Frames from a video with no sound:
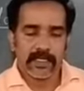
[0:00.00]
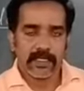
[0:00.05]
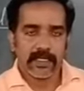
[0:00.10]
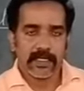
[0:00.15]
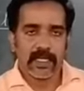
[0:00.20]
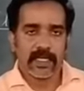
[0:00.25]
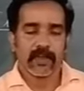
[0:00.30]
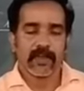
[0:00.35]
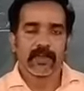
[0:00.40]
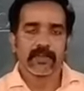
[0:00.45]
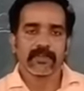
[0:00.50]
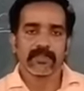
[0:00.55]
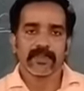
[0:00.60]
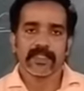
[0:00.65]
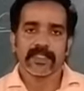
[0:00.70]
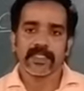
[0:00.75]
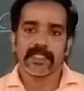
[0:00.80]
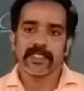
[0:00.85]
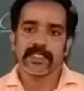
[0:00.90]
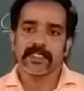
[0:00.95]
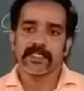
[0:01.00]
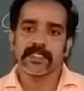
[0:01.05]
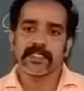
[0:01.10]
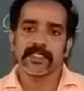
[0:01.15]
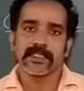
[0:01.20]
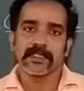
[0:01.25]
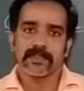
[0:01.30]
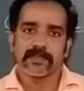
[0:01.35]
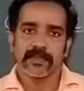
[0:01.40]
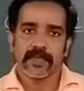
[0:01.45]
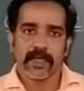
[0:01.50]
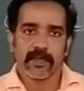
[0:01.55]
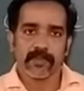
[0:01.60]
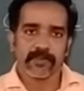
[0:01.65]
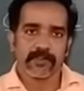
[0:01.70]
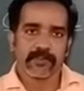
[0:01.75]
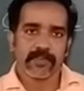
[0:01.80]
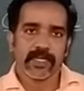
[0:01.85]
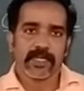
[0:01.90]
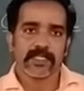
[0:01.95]
along with it, we have
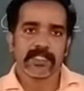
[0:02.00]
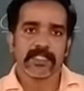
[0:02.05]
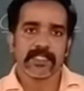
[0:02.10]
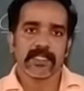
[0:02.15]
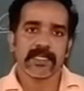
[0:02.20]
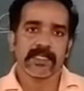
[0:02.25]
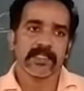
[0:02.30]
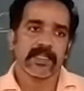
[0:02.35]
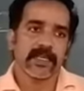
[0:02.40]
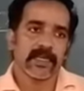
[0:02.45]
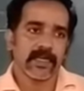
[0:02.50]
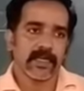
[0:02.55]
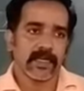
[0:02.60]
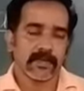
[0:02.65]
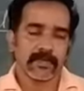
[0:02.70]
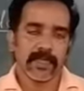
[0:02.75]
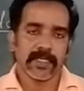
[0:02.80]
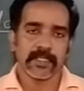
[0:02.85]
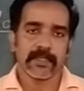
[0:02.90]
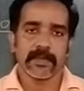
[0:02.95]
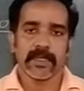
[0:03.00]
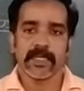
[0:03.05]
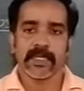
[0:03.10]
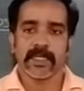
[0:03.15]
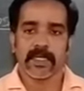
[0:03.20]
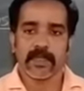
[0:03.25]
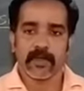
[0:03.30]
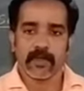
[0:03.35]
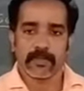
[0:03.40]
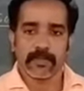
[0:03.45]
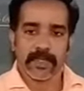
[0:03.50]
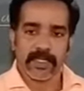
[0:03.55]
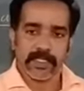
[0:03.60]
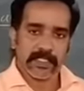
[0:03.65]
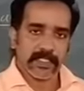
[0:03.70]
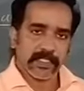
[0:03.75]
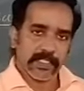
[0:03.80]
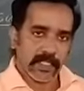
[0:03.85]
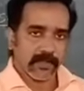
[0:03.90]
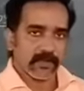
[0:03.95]
to consider the mathematical
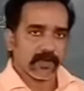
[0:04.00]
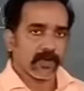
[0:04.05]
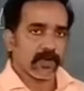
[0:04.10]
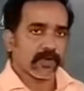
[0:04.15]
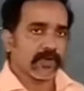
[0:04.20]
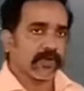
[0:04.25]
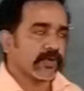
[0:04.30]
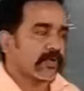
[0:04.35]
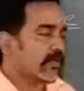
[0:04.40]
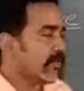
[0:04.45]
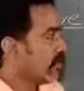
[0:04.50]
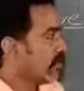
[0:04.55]
operations I told you: